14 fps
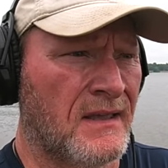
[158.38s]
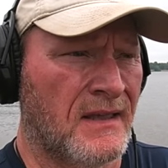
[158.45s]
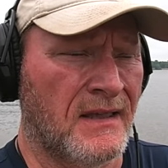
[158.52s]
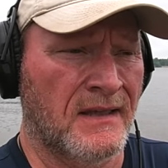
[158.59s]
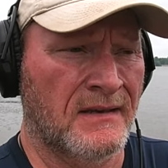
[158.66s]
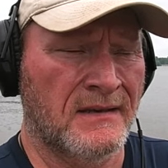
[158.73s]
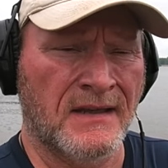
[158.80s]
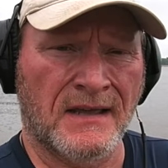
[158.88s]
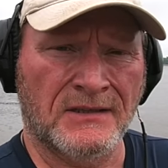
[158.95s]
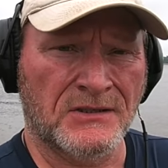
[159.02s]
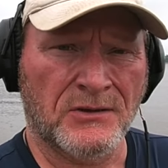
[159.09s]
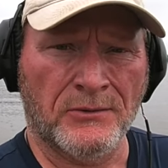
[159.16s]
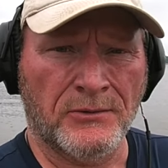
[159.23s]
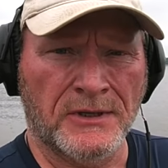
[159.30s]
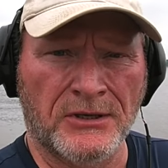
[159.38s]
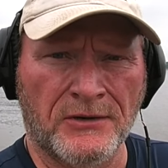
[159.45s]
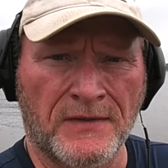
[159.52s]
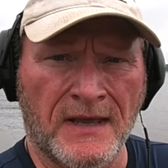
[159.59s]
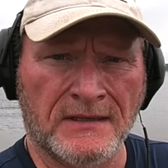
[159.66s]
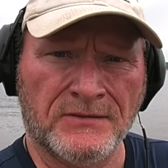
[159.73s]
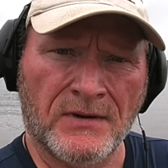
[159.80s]
and I just don't want to
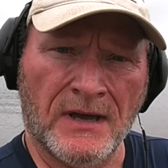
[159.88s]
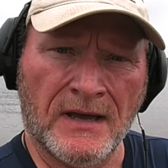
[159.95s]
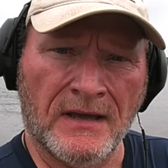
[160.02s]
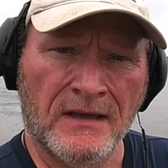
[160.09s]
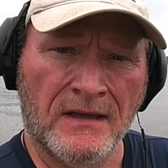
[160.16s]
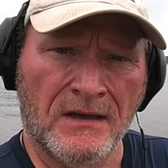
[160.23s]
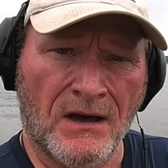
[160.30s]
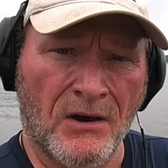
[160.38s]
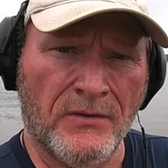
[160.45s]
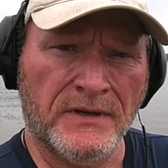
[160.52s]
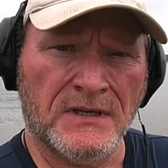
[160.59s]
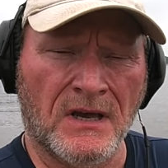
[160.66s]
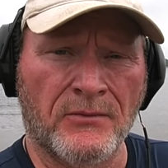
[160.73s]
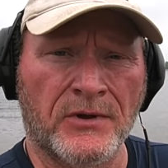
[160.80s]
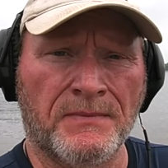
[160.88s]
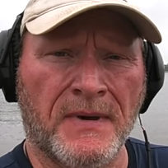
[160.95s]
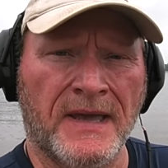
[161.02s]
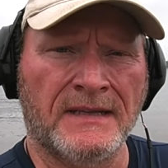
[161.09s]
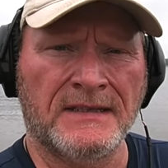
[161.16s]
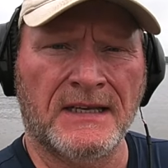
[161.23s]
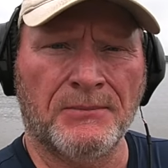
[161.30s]
do that. So I always hunt with
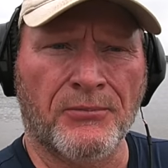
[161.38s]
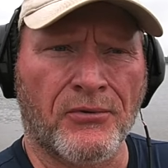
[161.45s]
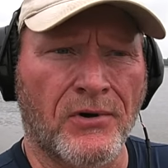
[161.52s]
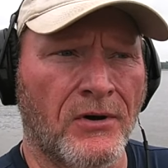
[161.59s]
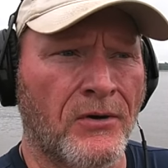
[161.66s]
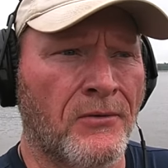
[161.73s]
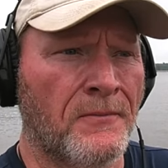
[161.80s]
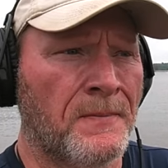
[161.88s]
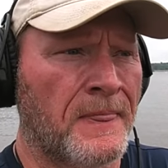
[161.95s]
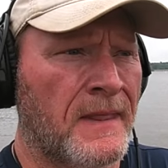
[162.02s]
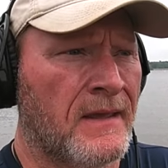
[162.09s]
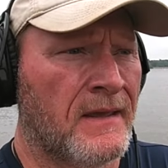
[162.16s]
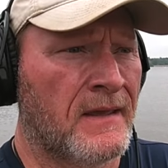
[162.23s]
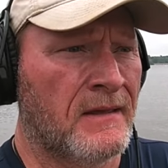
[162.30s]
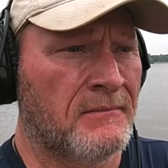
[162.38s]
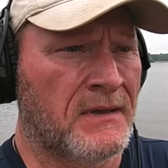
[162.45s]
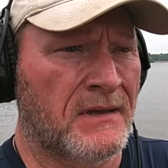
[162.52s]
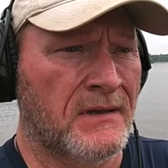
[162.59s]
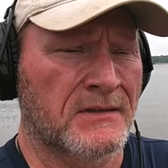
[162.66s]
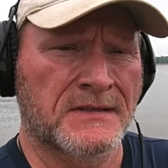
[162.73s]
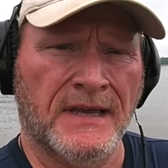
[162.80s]
my AT Pro
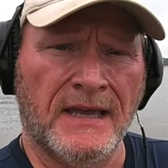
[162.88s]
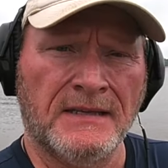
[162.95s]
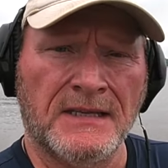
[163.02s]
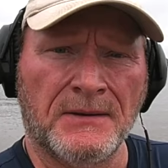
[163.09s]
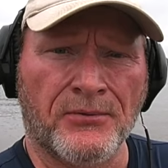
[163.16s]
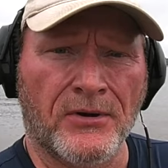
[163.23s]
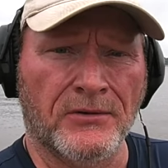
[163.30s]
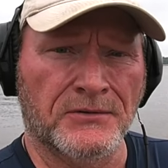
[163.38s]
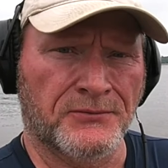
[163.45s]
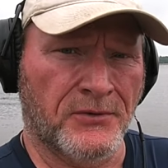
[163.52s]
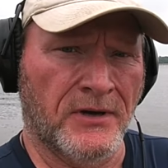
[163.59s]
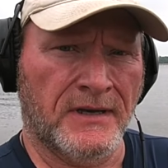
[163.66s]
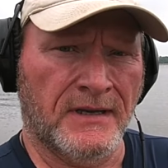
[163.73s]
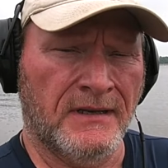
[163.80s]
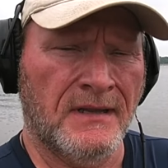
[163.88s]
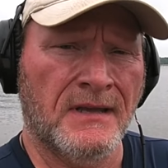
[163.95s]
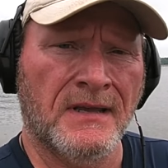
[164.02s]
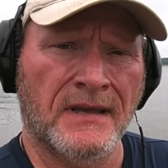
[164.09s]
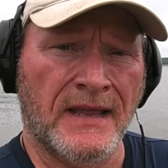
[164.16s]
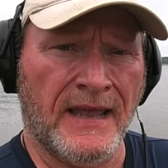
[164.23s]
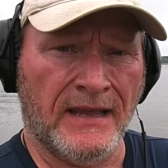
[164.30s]
because the AT Pro is rugged,
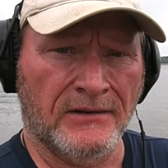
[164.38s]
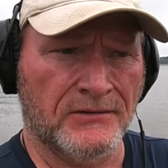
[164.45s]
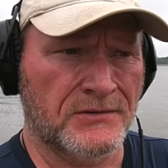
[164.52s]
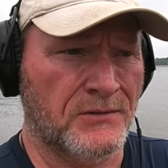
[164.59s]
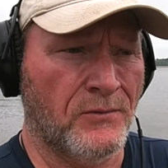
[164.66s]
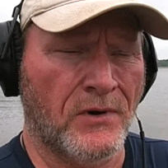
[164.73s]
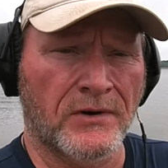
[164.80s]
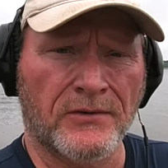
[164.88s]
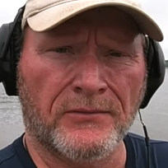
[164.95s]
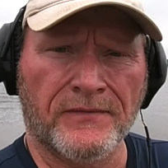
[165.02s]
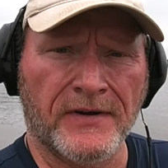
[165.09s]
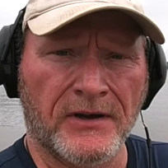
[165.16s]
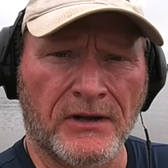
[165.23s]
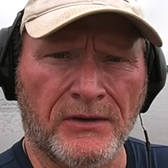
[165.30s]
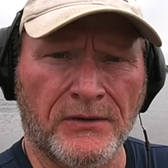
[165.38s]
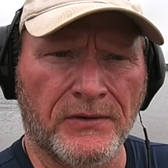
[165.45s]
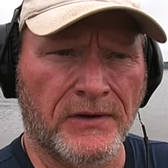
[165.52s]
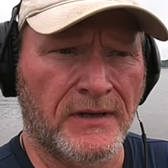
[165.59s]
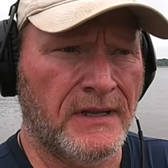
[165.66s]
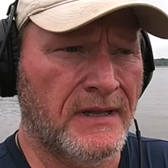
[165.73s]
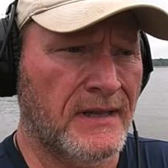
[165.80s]
it handles the water very
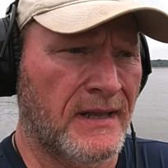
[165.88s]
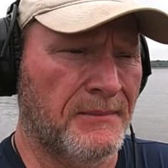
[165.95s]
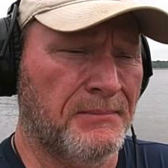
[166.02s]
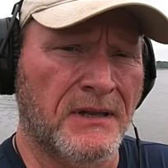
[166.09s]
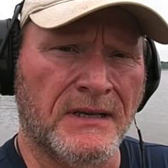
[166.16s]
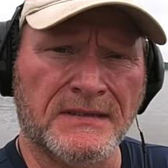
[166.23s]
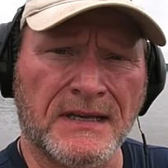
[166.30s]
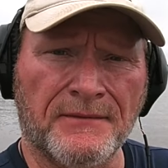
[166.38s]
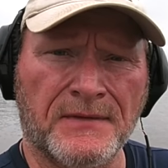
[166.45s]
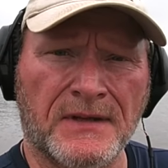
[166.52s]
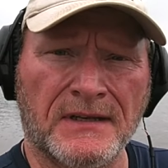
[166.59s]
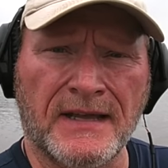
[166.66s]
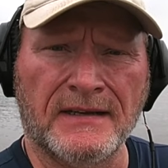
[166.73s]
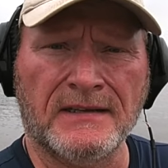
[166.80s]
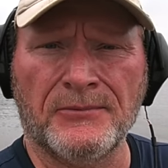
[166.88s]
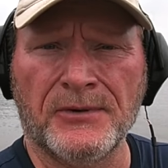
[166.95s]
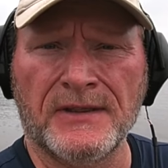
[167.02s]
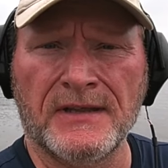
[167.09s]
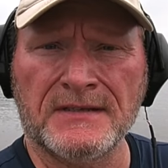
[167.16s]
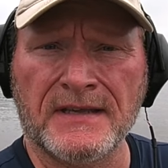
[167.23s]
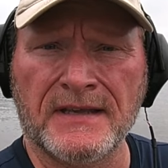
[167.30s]
good, and plus I've detected
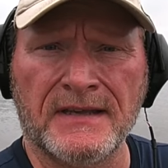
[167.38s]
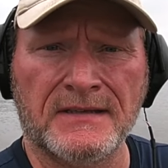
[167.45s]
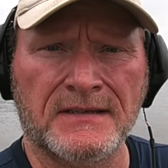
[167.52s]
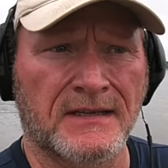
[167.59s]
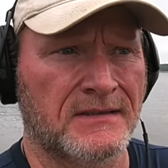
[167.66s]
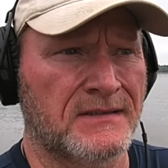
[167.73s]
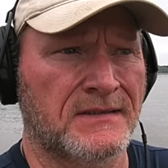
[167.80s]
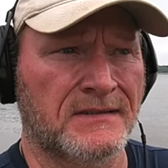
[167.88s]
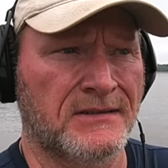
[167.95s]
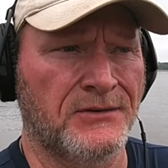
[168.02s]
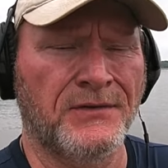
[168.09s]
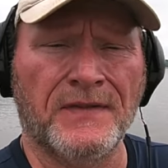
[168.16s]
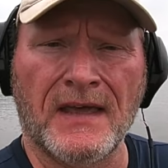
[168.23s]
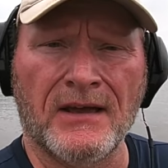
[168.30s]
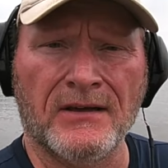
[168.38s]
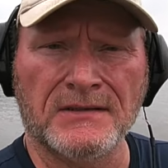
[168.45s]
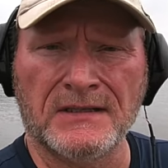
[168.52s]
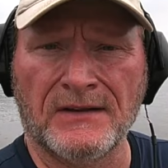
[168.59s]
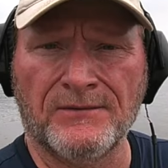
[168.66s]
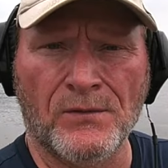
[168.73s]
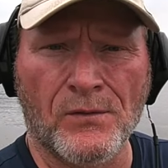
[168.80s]
with this thing since
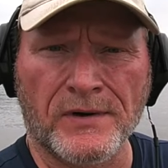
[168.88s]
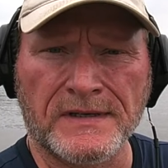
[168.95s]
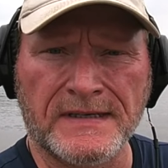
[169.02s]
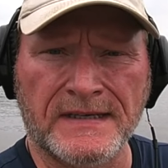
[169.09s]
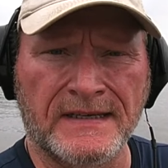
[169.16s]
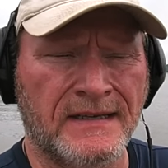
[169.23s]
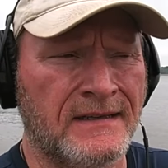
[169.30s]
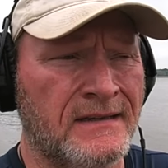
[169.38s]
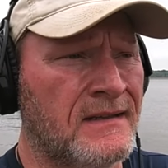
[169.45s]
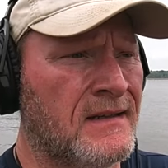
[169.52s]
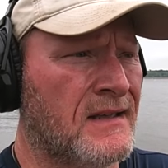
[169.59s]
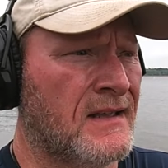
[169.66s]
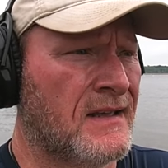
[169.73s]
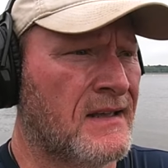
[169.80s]
2014.